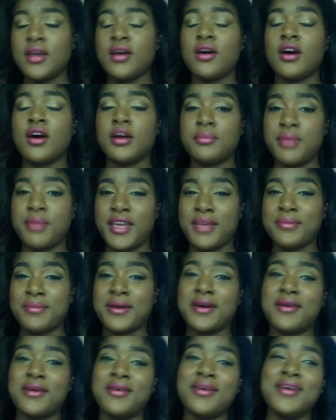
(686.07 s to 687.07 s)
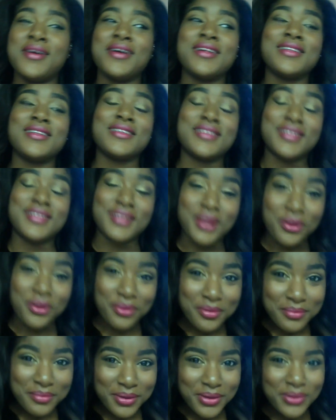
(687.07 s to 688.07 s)
on PayPal, lo
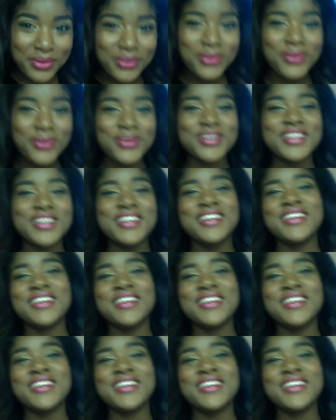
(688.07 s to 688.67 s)
and behold,